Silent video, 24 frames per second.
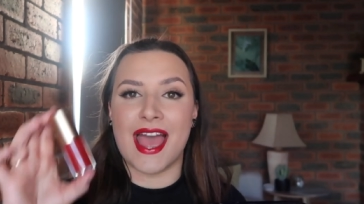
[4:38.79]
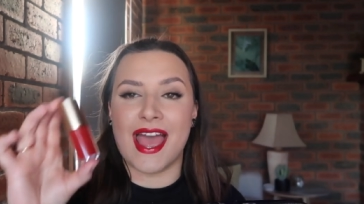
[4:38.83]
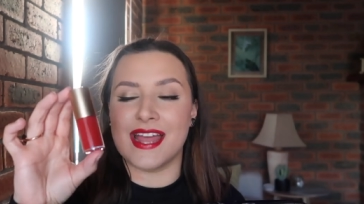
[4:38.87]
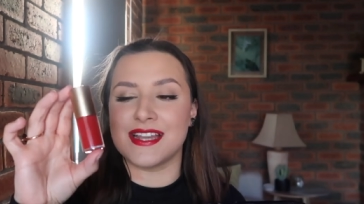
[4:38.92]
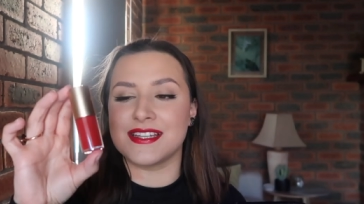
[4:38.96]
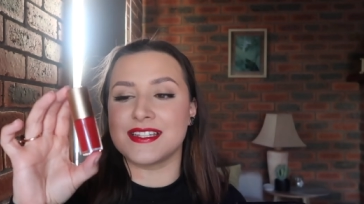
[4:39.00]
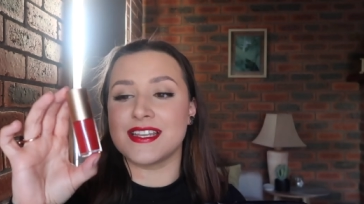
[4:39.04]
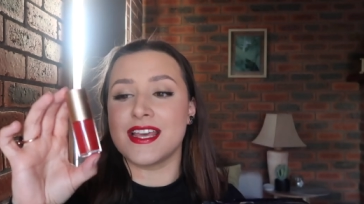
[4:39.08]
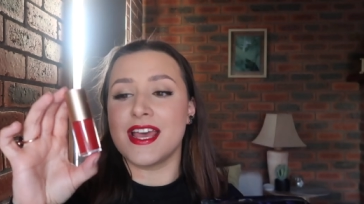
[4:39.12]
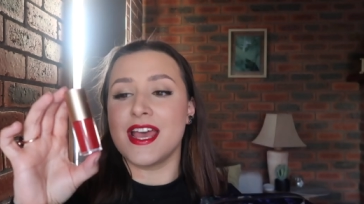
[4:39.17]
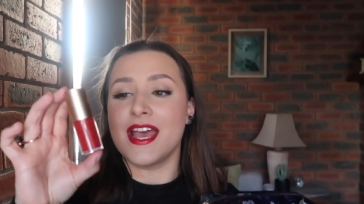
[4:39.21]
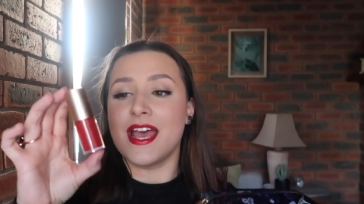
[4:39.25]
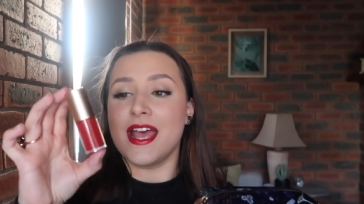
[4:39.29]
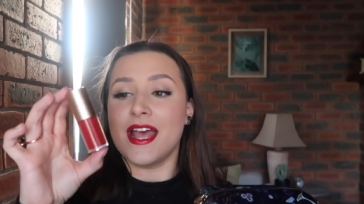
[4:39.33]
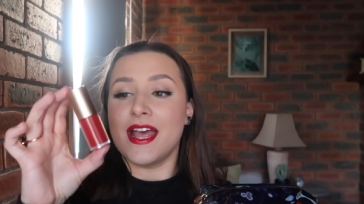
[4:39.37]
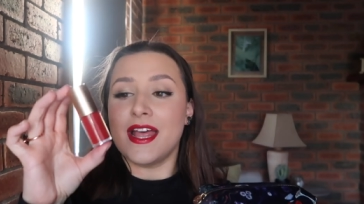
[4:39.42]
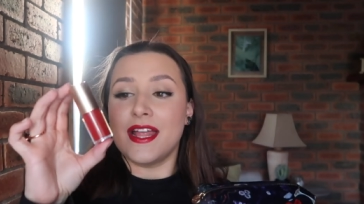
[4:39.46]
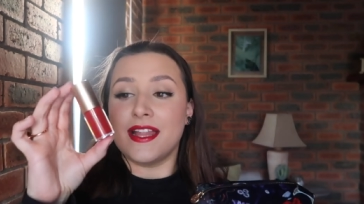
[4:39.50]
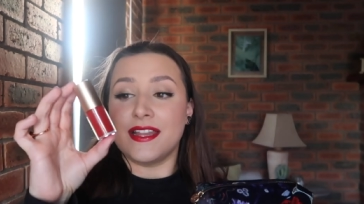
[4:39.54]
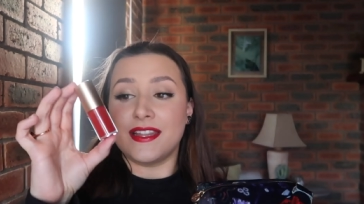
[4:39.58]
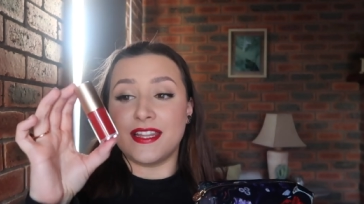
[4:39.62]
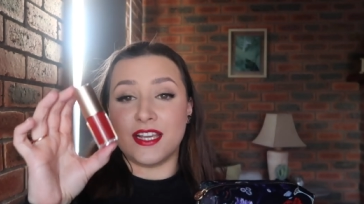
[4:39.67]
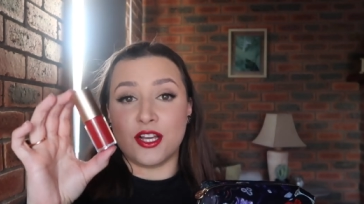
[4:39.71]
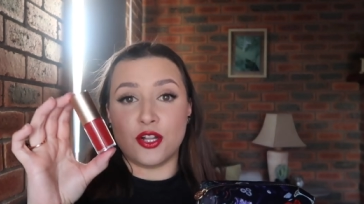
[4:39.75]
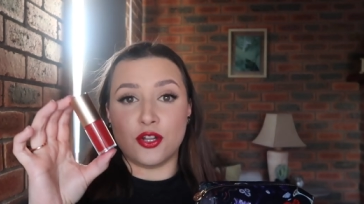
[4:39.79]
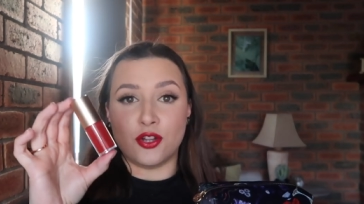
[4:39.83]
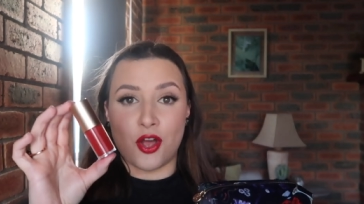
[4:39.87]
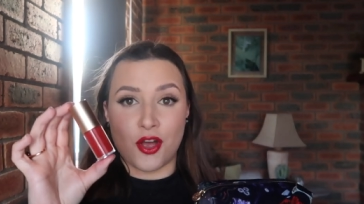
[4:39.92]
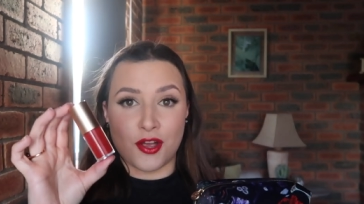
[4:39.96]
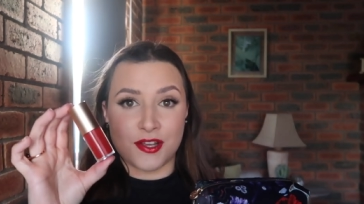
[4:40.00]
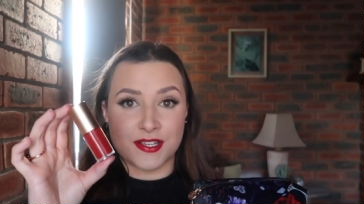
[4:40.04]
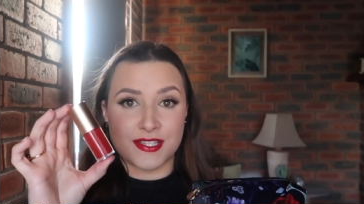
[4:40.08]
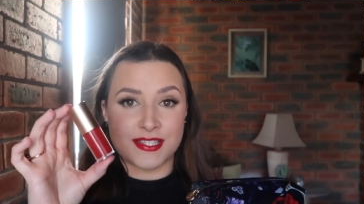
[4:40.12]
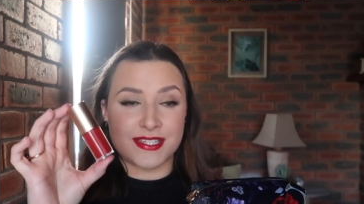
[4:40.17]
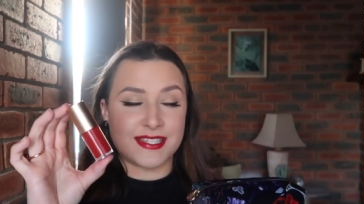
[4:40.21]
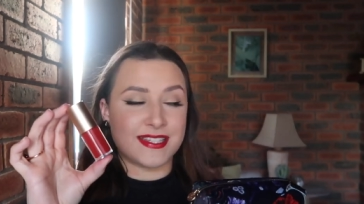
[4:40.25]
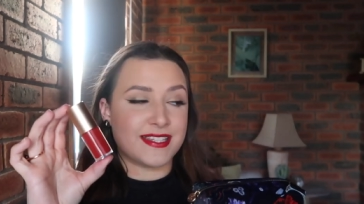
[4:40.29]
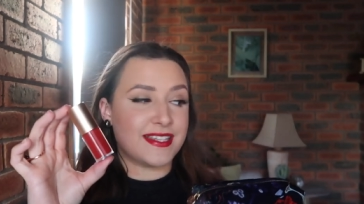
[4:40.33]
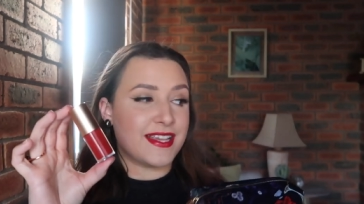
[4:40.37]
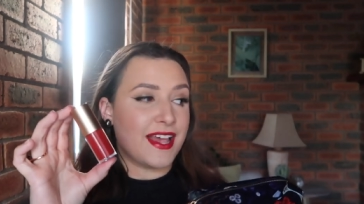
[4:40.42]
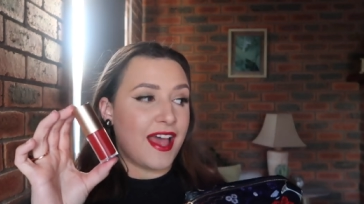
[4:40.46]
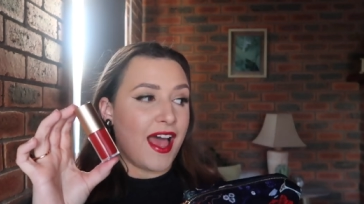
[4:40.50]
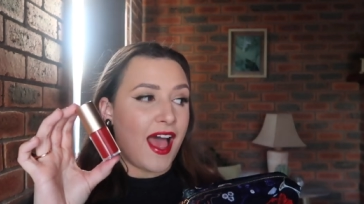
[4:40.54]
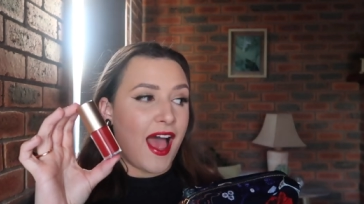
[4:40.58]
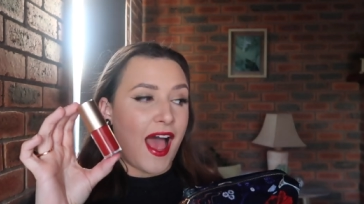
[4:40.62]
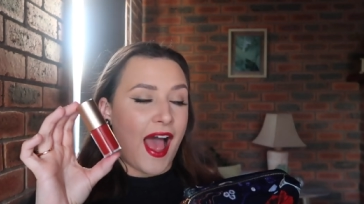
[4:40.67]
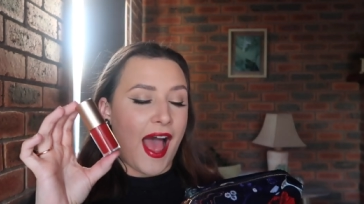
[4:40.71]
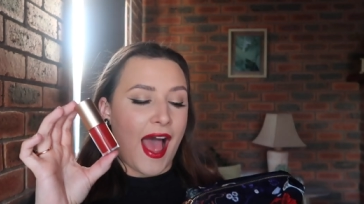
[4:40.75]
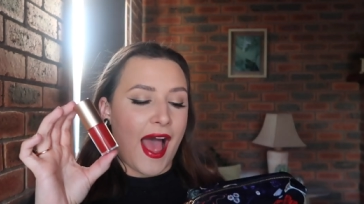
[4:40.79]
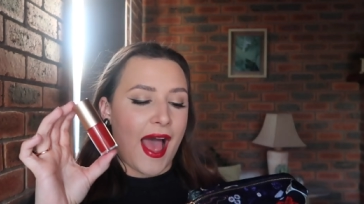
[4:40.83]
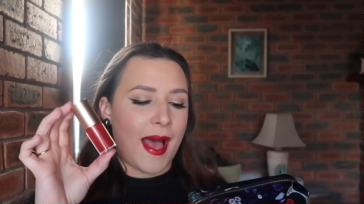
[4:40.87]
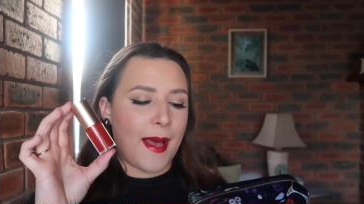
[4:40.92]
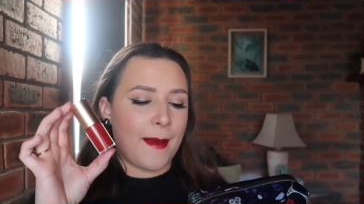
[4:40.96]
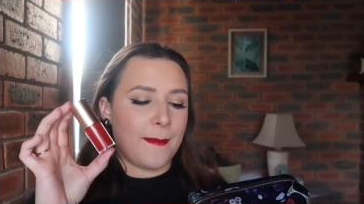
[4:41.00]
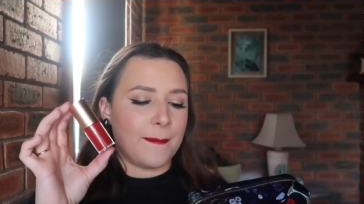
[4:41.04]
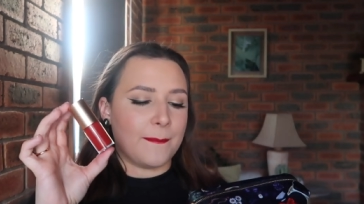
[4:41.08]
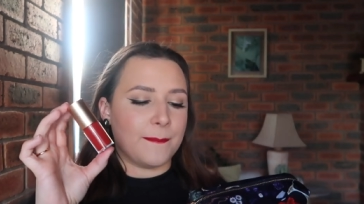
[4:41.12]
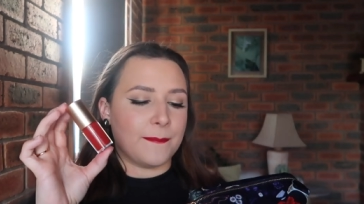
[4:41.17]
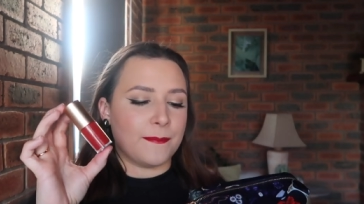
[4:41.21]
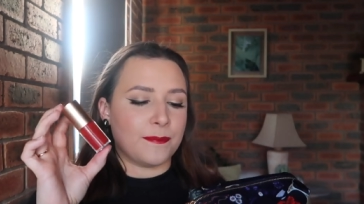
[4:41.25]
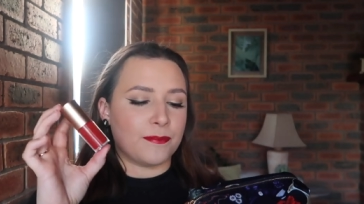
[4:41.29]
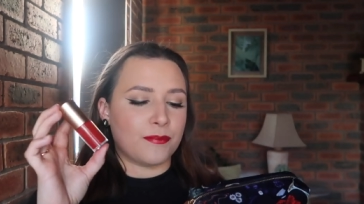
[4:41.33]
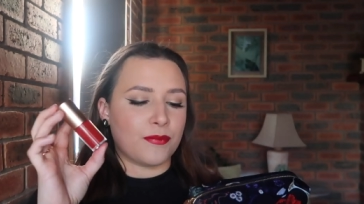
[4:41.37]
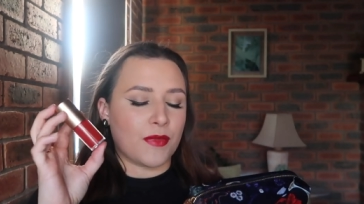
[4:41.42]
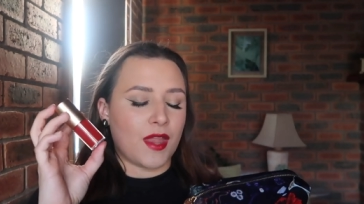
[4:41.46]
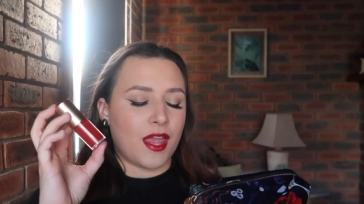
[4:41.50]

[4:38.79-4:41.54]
And the gloss, I'm